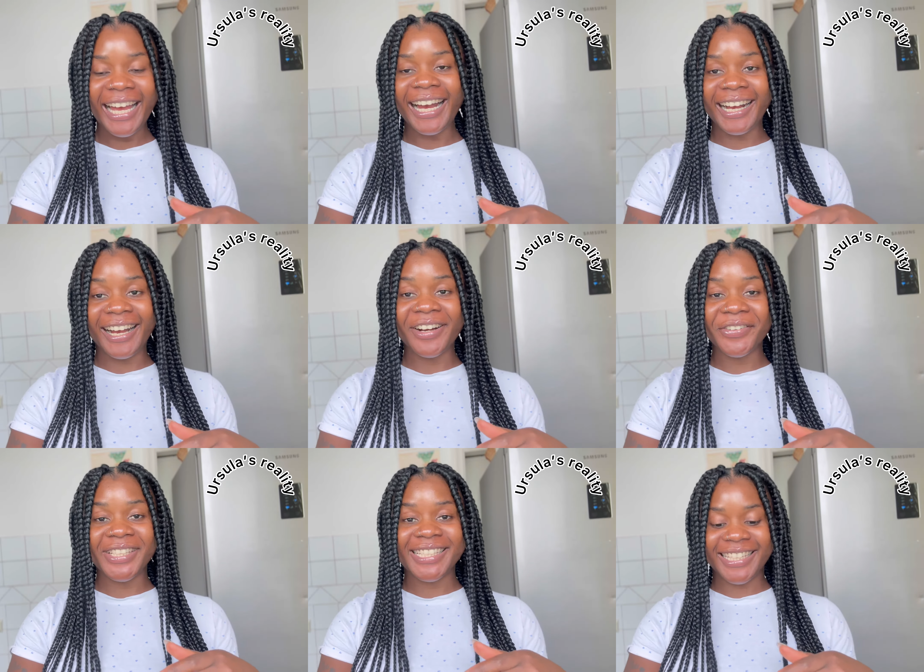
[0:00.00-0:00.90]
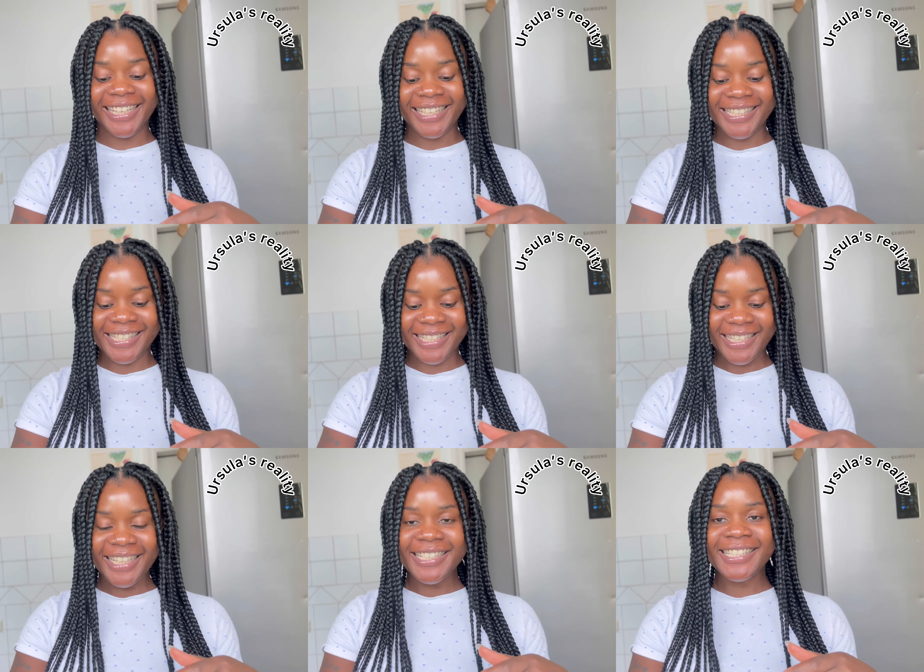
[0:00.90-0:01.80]
I can't wait to eat.
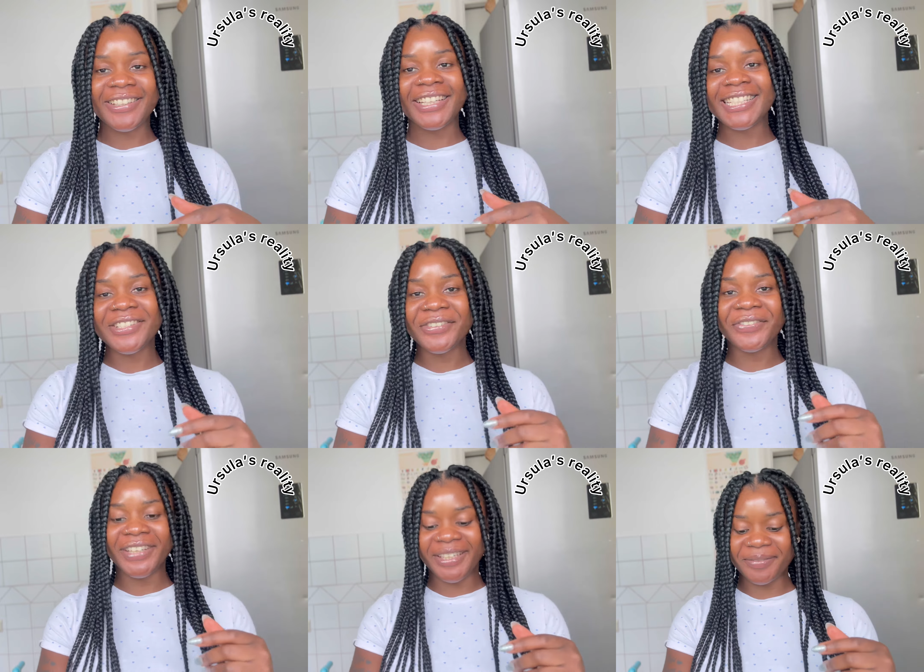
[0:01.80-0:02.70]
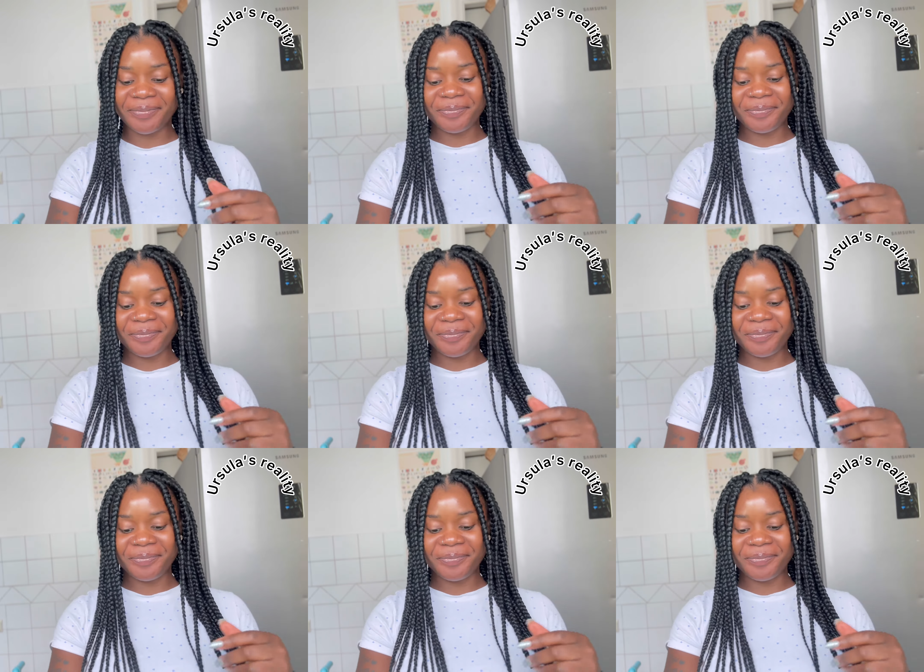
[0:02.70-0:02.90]
So let's go and feed him.